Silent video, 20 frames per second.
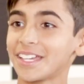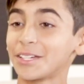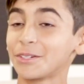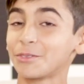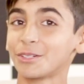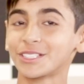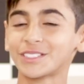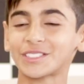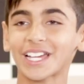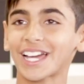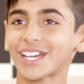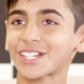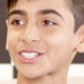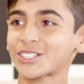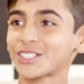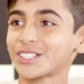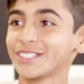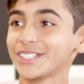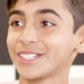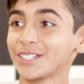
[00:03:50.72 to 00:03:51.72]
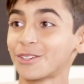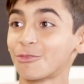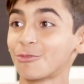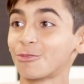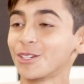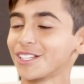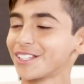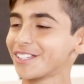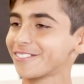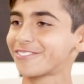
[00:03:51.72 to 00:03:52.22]
It was actually a
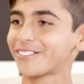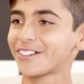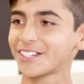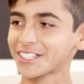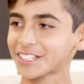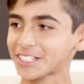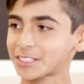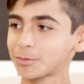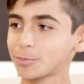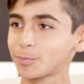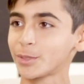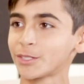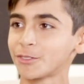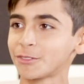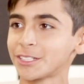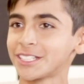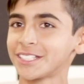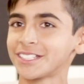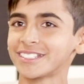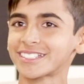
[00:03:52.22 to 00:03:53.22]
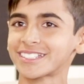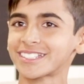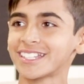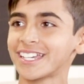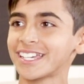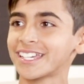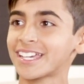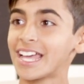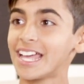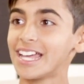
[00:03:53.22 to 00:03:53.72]
really fun experience.
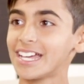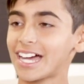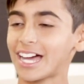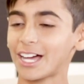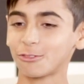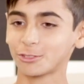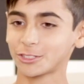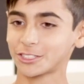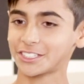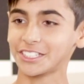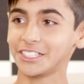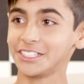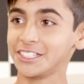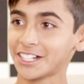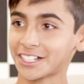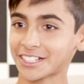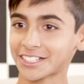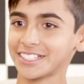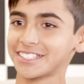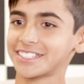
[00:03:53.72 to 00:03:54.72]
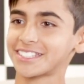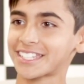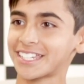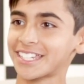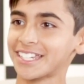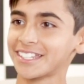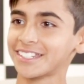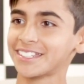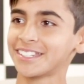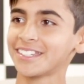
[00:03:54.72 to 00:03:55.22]
Like I was the youngest
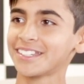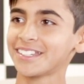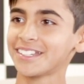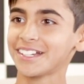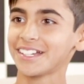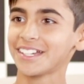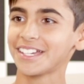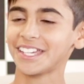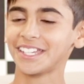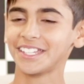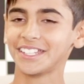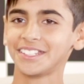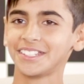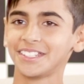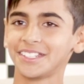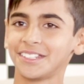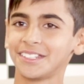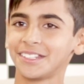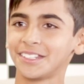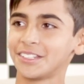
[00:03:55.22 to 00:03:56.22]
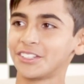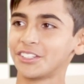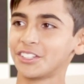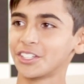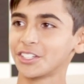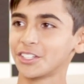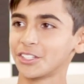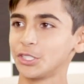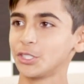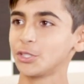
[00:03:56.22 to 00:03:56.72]
kid in
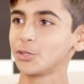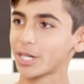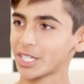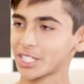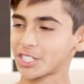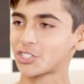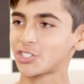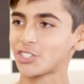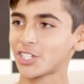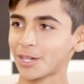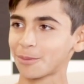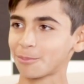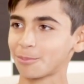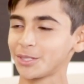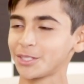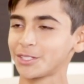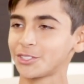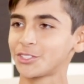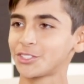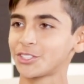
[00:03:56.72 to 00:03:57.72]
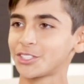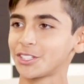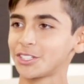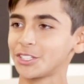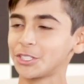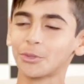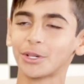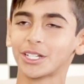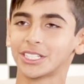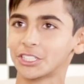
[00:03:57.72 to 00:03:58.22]
the U.S. championship,
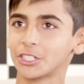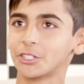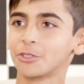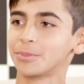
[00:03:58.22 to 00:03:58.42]
U.S.